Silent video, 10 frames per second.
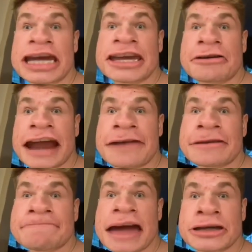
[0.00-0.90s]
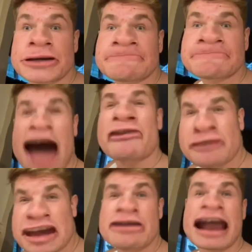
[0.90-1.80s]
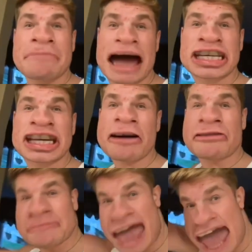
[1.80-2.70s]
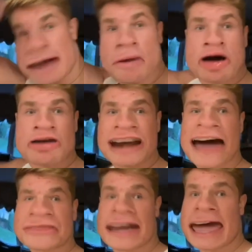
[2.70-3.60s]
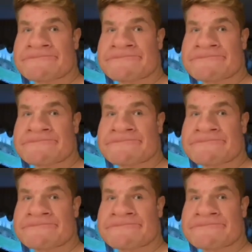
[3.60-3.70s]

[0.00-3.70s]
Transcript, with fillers: think you're an angry bitch. I'll figure it out myself. And I'm ordering out tonight.